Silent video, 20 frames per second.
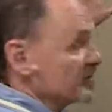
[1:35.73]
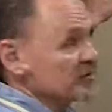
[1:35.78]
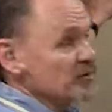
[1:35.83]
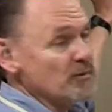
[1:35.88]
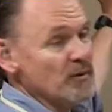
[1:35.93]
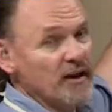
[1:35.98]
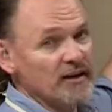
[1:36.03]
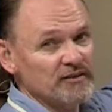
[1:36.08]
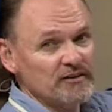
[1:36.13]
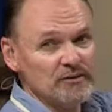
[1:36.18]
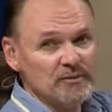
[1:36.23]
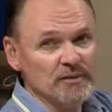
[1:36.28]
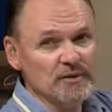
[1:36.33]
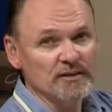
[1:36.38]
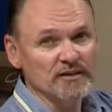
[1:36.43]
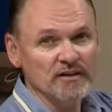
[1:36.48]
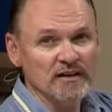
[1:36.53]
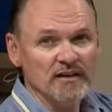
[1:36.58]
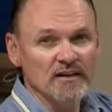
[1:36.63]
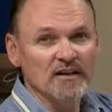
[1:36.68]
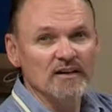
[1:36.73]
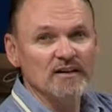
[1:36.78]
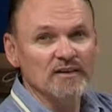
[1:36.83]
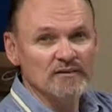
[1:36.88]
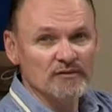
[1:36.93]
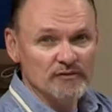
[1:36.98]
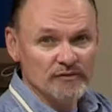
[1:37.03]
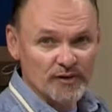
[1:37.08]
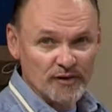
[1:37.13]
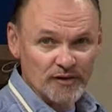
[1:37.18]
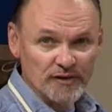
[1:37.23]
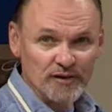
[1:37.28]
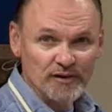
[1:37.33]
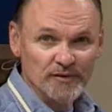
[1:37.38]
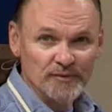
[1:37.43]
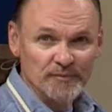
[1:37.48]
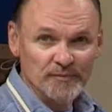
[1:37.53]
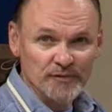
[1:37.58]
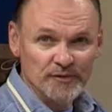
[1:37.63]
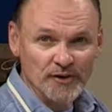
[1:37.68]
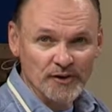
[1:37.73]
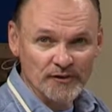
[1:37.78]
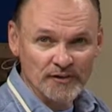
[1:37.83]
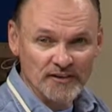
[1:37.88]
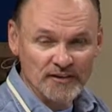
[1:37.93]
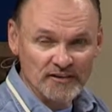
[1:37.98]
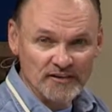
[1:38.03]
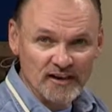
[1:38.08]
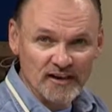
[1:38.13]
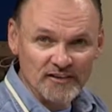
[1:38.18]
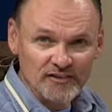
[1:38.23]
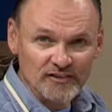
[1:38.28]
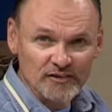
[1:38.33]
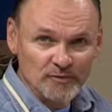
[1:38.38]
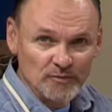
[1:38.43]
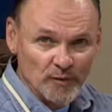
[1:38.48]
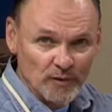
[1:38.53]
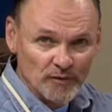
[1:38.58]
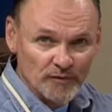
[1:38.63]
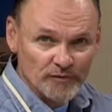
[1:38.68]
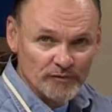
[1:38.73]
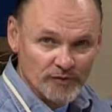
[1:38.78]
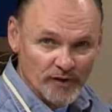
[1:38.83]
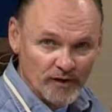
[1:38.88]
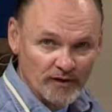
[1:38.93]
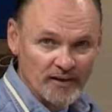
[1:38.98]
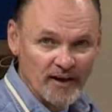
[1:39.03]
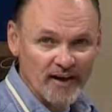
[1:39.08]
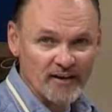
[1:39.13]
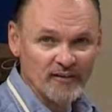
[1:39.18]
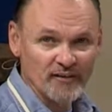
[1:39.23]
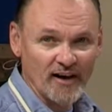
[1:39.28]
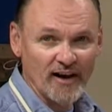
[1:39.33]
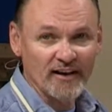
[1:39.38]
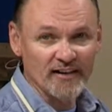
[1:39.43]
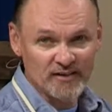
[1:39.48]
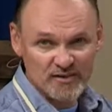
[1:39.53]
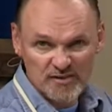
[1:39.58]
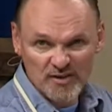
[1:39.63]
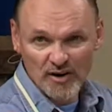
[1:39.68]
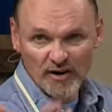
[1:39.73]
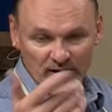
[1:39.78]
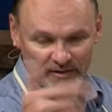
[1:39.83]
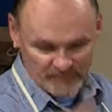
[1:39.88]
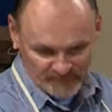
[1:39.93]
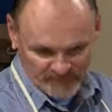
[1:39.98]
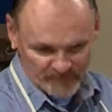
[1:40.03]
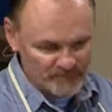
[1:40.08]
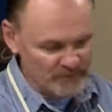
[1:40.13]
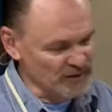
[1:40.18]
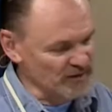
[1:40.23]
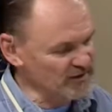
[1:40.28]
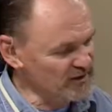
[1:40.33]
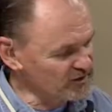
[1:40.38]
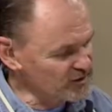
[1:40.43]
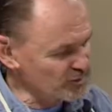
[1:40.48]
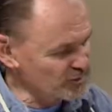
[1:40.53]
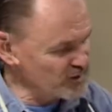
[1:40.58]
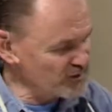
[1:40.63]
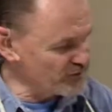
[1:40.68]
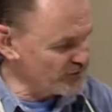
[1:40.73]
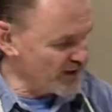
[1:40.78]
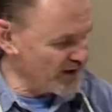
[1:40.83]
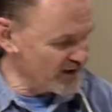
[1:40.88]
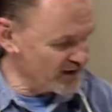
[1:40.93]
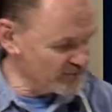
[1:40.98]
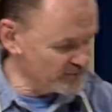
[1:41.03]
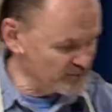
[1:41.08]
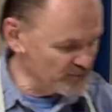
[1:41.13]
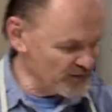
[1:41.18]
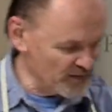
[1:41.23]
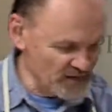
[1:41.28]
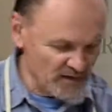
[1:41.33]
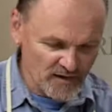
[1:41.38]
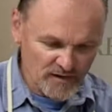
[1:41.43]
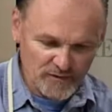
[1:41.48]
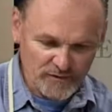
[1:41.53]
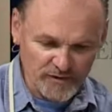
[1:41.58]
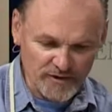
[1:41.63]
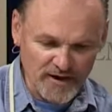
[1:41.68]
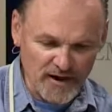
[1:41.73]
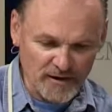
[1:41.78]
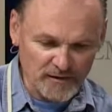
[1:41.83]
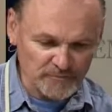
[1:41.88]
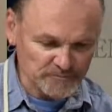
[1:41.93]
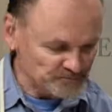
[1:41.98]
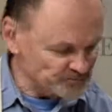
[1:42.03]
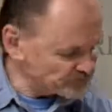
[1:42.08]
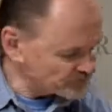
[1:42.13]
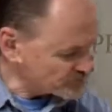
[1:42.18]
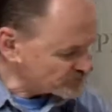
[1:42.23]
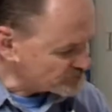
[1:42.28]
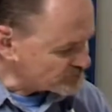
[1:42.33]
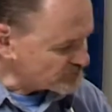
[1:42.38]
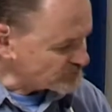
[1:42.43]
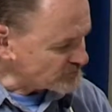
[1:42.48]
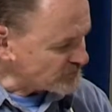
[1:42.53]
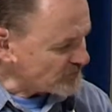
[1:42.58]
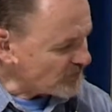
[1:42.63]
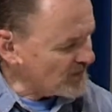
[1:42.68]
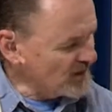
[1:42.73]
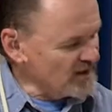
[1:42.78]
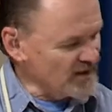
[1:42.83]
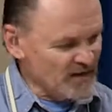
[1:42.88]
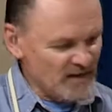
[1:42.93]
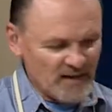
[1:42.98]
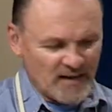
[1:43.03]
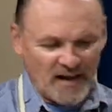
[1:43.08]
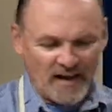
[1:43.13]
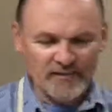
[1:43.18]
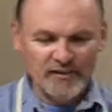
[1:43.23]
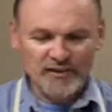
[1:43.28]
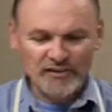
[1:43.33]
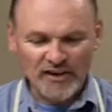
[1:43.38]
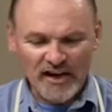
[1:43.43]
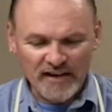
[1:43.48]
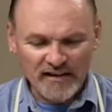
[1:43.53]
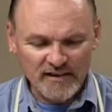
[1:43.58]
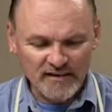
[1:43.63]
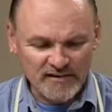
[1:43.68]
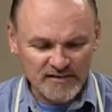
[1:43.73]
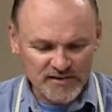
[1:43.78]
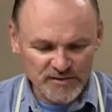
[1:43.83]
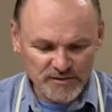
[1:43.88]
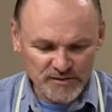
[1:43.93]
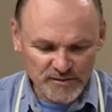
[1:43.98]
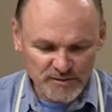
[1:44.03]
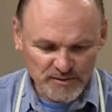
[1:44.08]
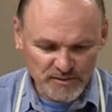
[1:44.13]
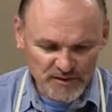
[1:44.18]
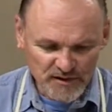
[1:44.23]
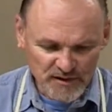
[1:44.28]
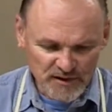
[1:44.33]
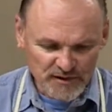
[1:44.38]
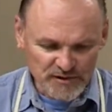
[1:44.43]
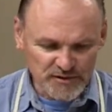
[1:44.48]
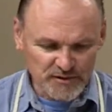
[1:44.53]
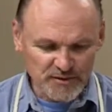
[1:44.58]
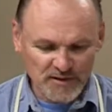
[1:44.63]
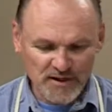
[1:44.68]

to want to work vertical so that the dust won't fall down on your drawing. But this will be fine for now. I've decided to do a